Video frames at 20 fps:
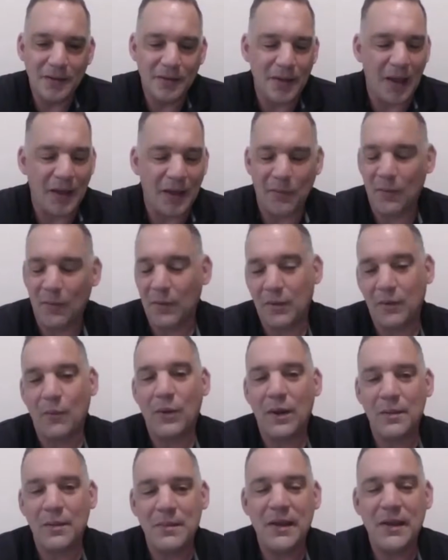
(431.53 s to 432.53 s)
Well,
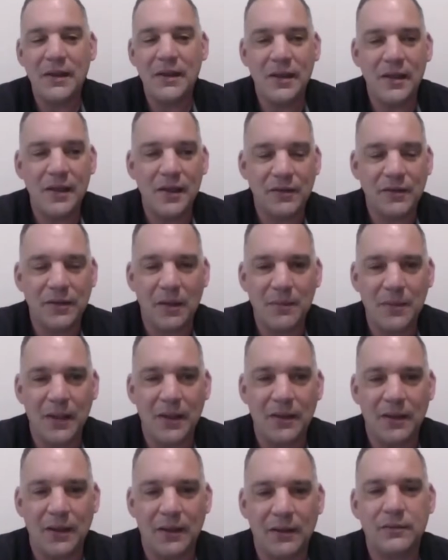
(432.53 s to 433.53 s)
what I mean is,
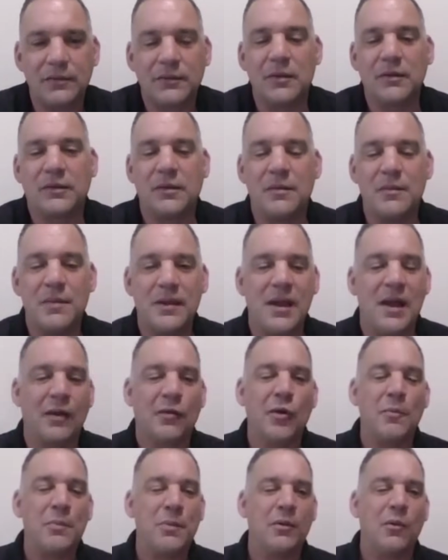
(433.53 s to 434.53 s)
to me, I
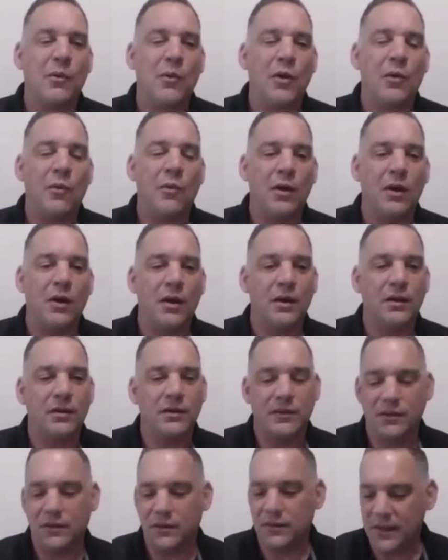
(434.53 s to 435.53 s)
grew up in a world where,
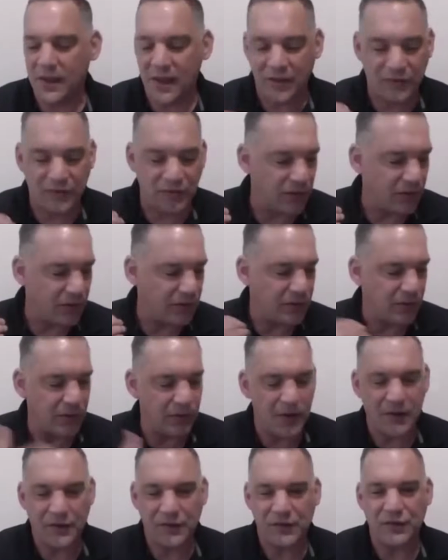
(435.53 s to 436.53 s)
yes, your
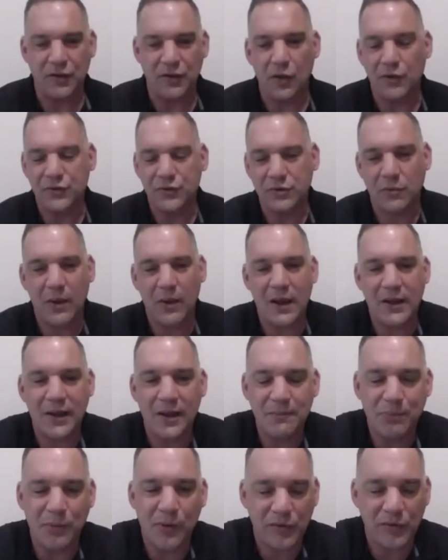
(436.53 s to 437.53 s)
NCOs, your
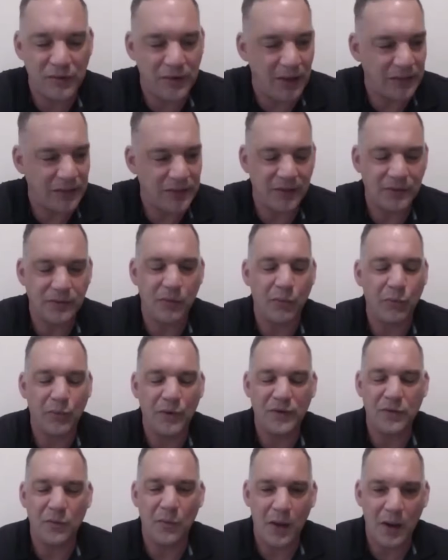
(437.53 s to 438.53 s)
right-hand person. I think the
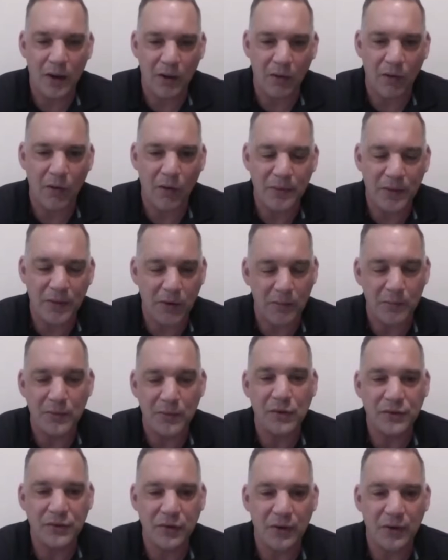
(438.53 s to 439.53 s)
reason why our Army and our
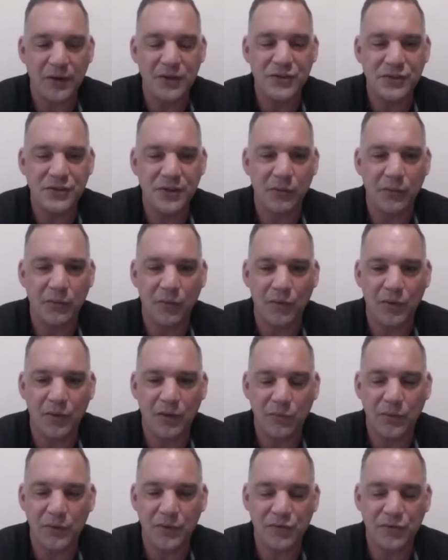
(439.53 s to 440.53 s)
military in general
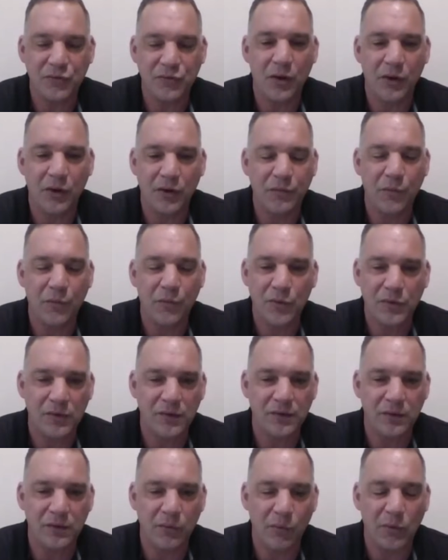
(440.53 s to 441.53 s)
is one of the strongest
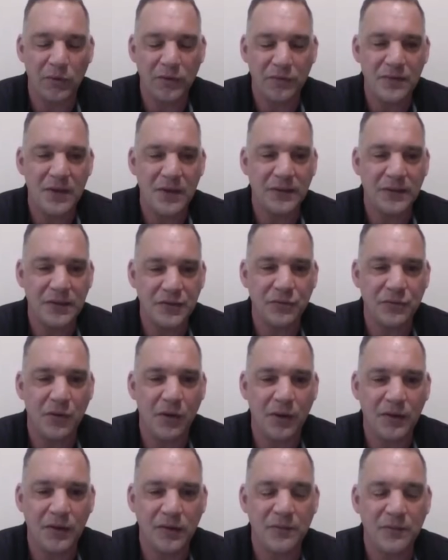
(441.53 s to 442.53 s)
forces in the world, if not the
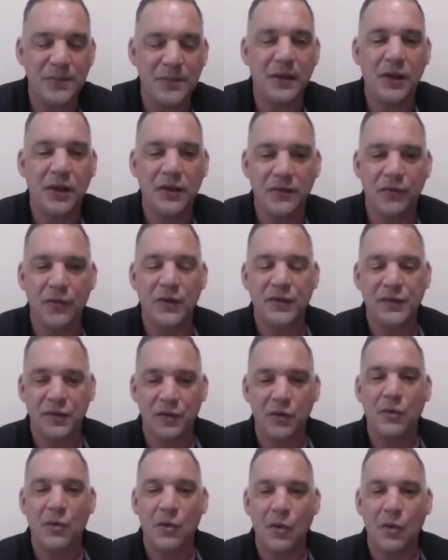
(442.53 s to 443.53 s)
strongest, is because of our
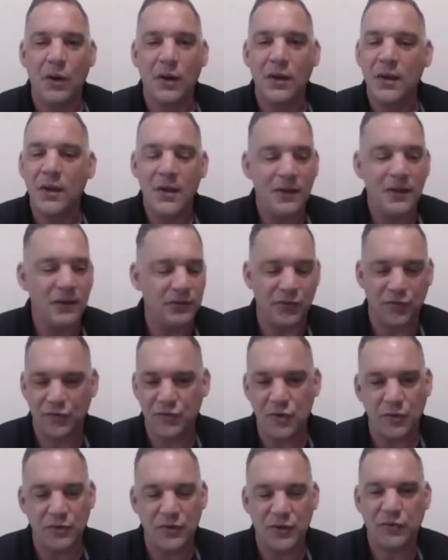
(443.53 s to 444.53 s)
NCO Corps. There's
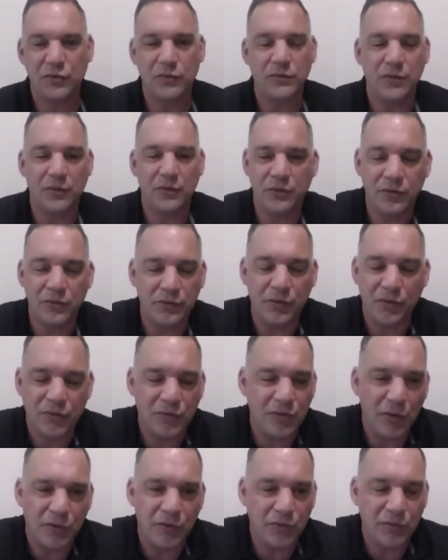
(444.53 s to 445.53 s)
no
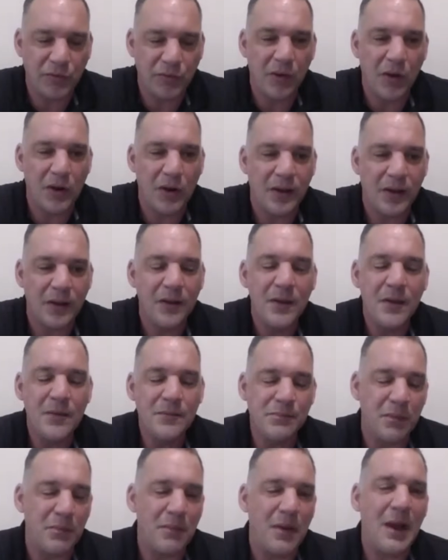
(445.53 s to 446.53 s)
disregarding that.
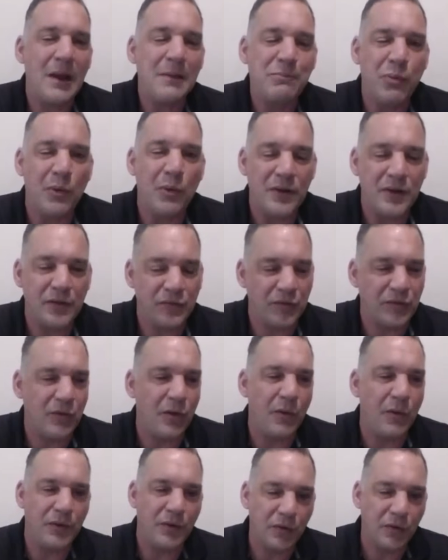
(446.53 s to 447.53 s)
But my point is, there's
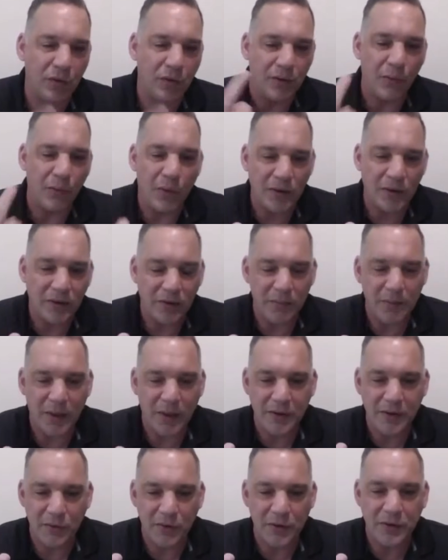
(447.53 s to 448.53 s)
only one
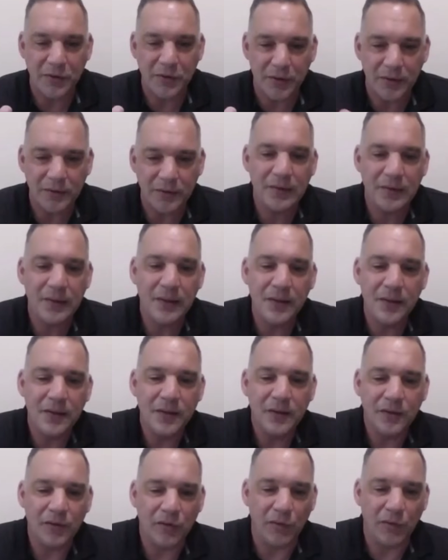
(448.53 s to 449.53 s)
commander in a unit.
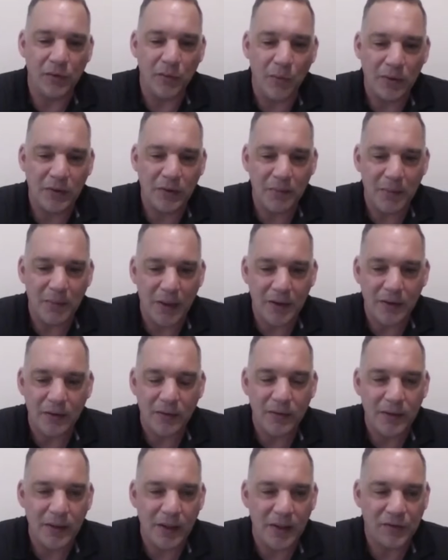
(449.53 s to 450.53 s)
There's only one
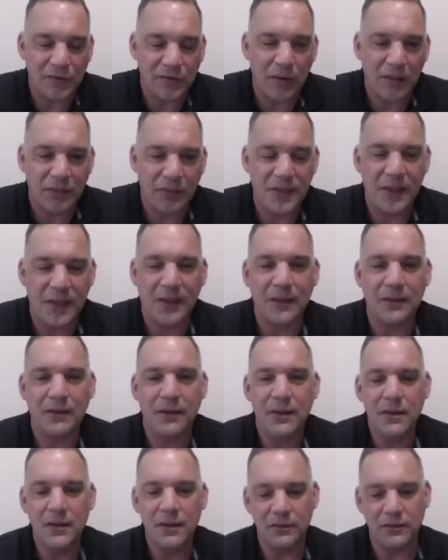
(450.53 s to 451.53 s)
commander. And so I think
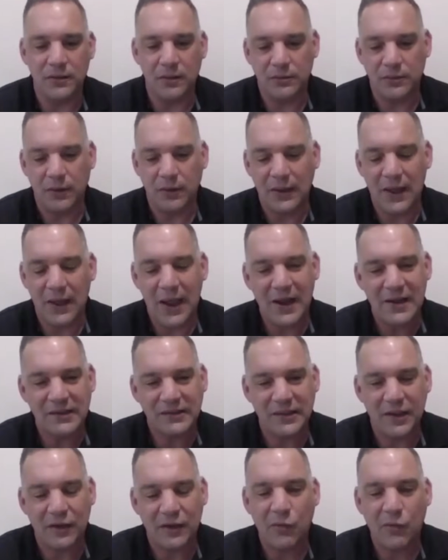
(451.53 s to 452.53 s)
the
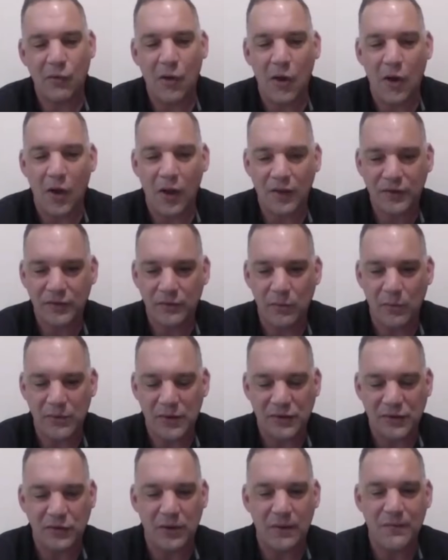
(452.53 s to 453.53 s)
lines get crossed when
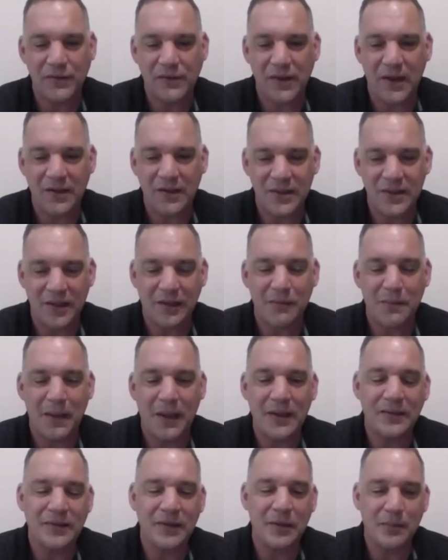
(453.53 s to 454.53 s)
they start emphasizing that
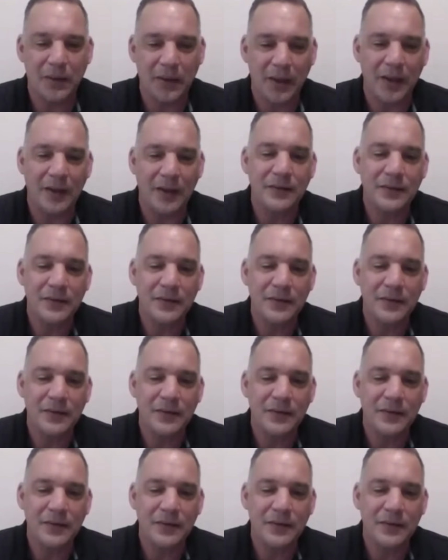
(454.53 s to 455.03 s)
command team a lot.